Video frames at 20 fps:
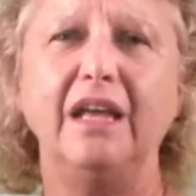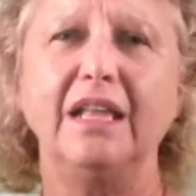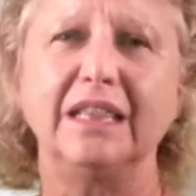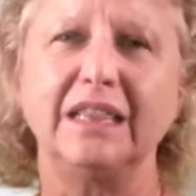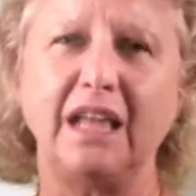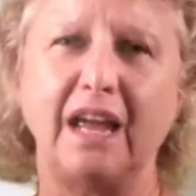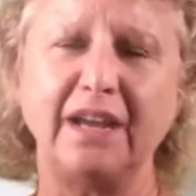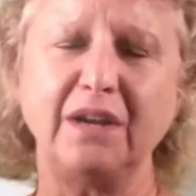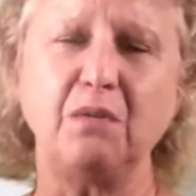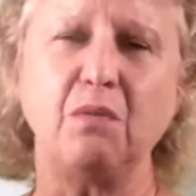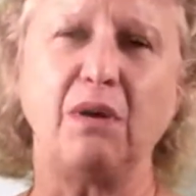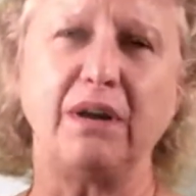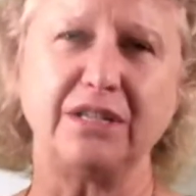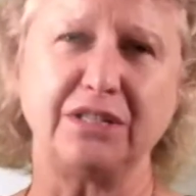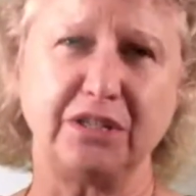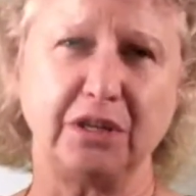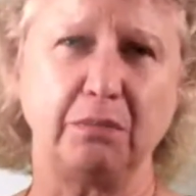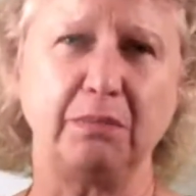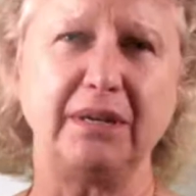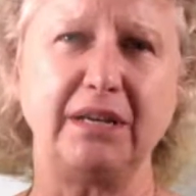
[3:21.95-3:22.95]

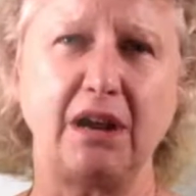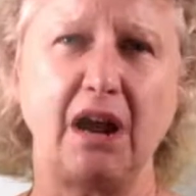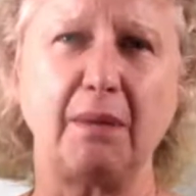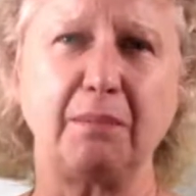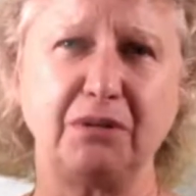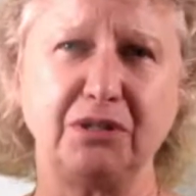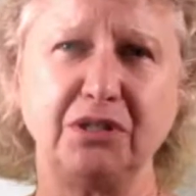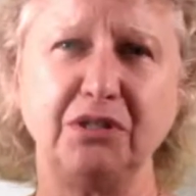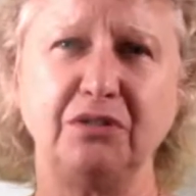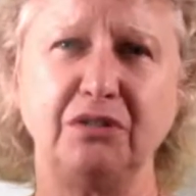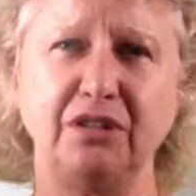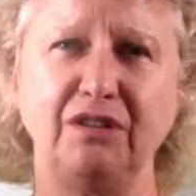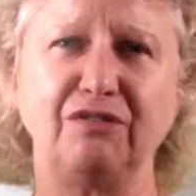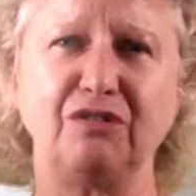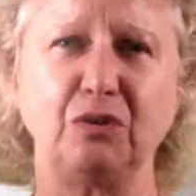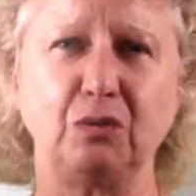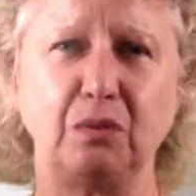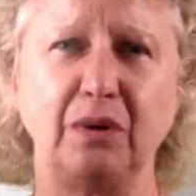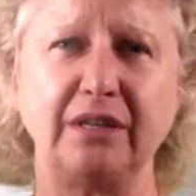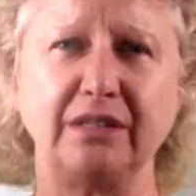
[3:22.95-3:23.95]
Likewise, there'll be an opportunity
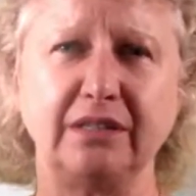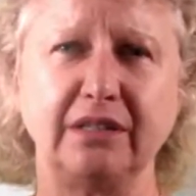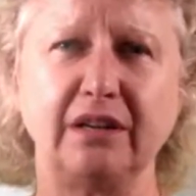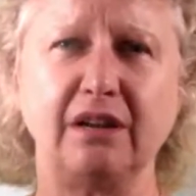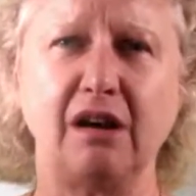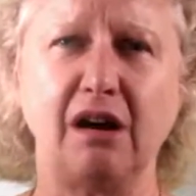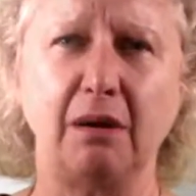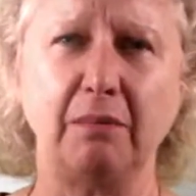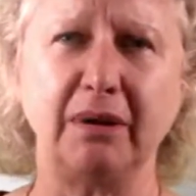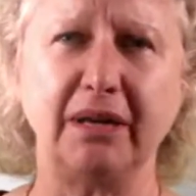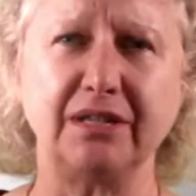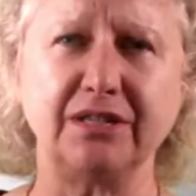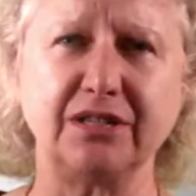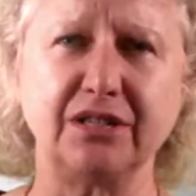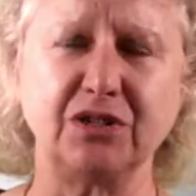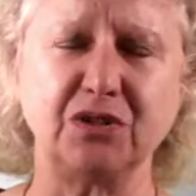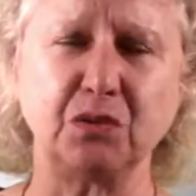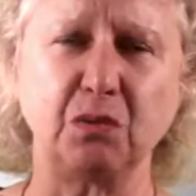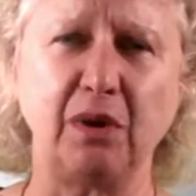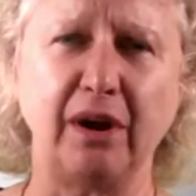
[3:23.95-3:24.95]
for written comments
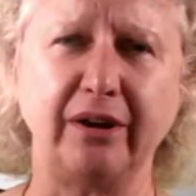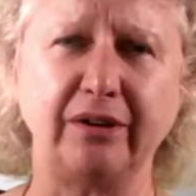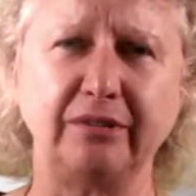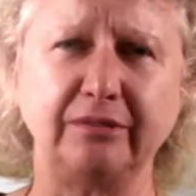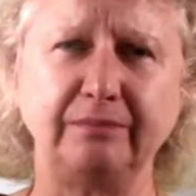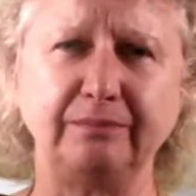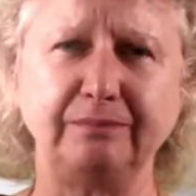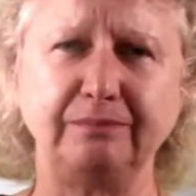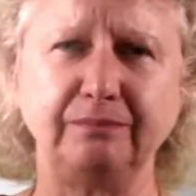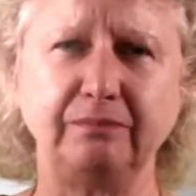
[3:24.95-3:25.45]
as well.